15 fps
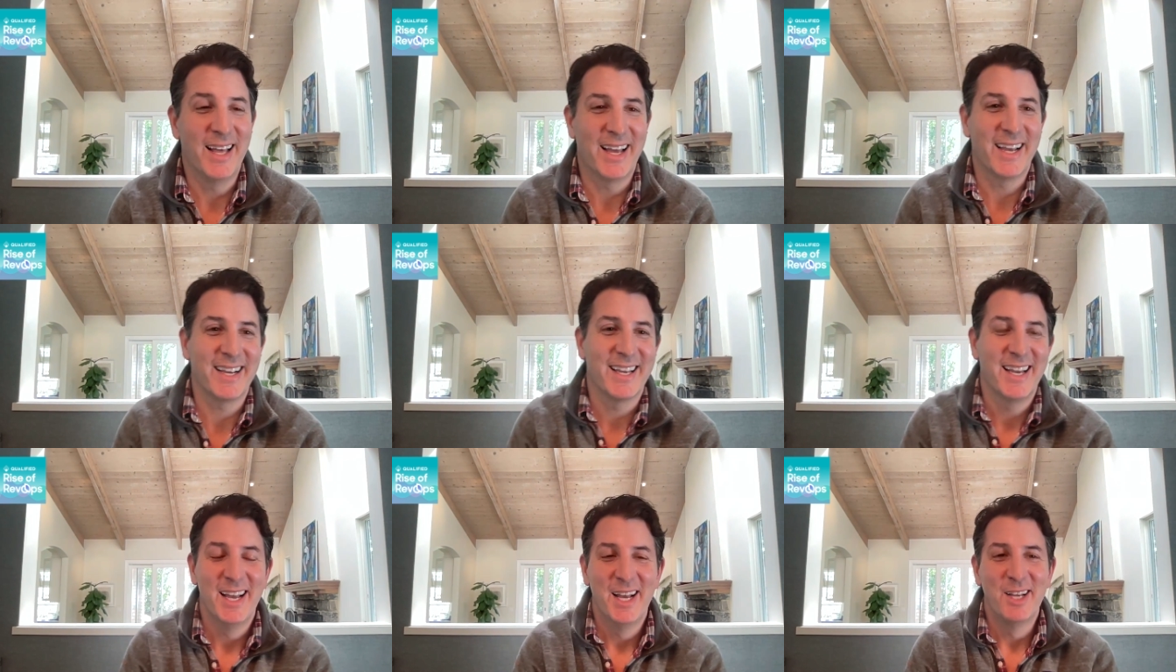
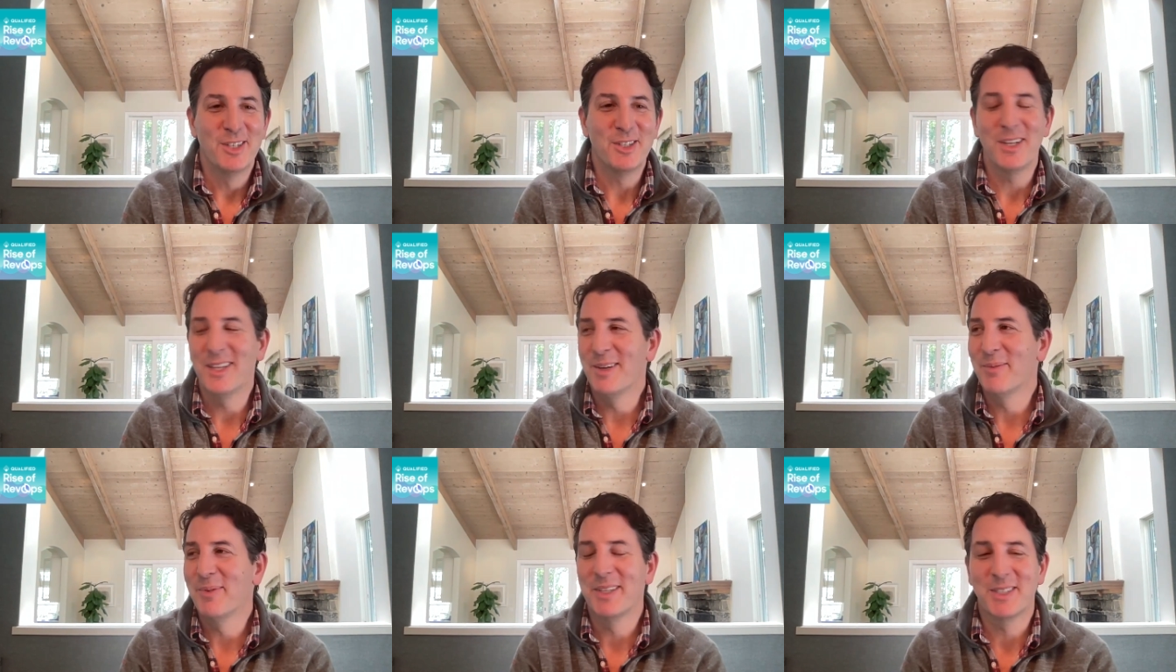like sure
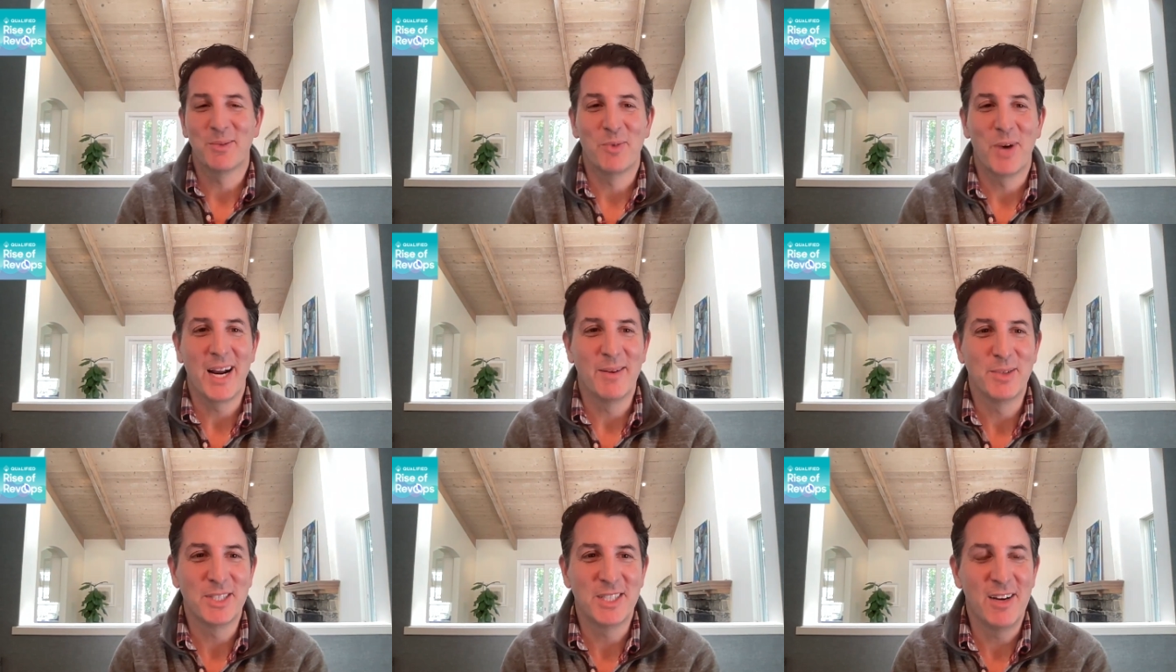there'd be some
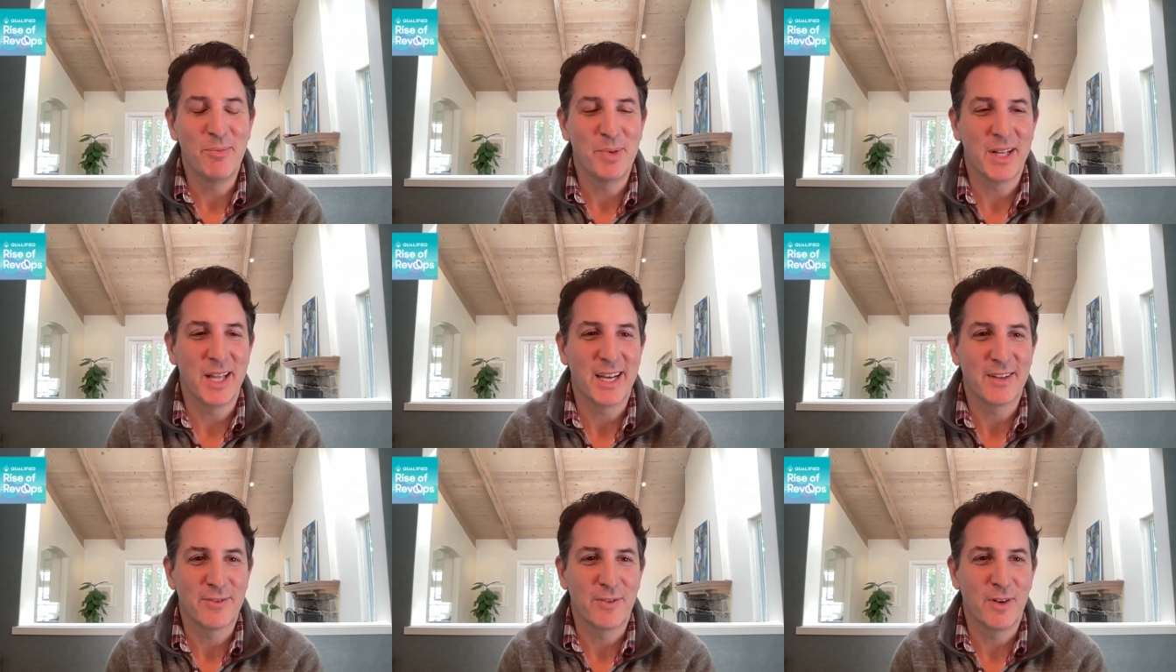random stuff, but
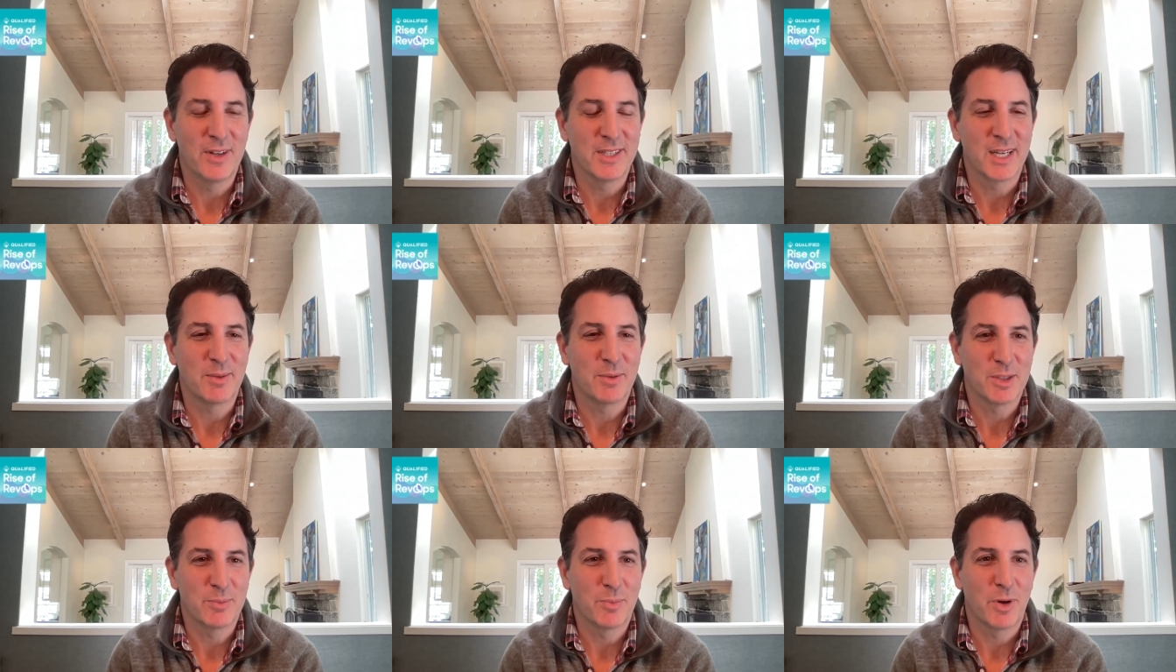like as far as
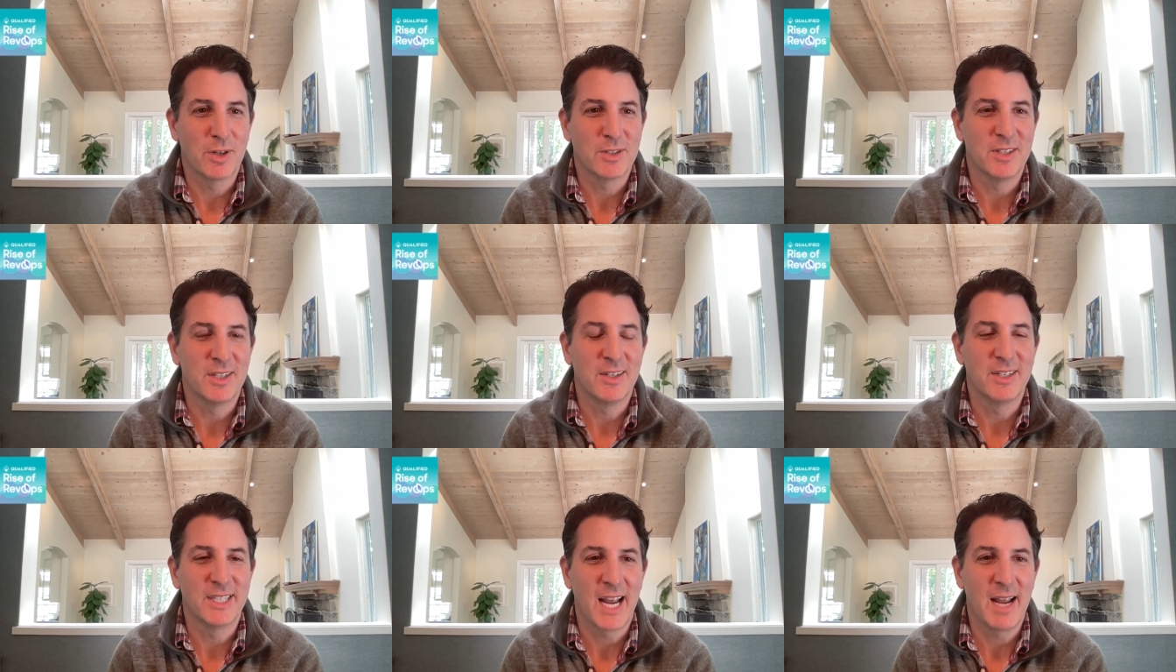like just personal
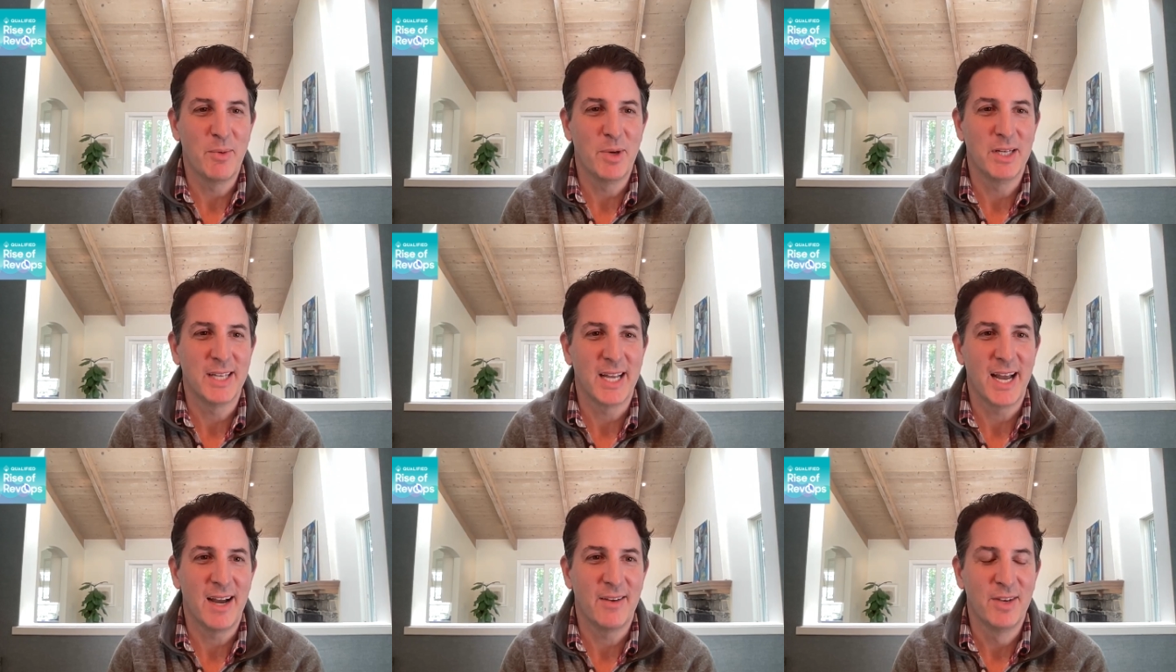entertainment
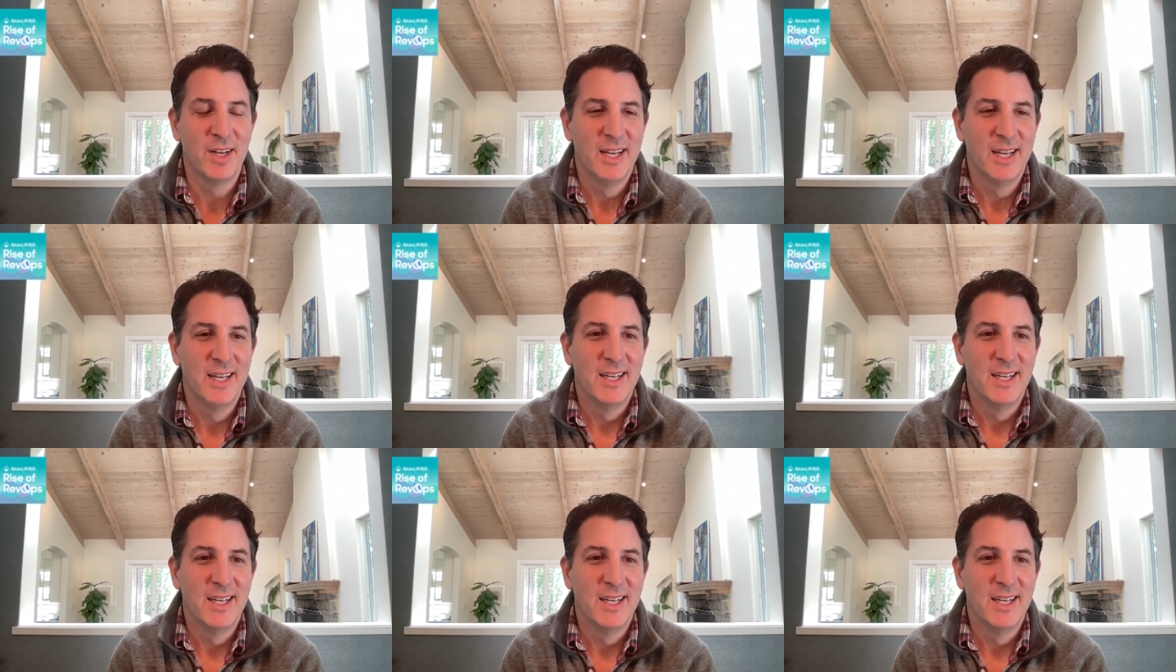to have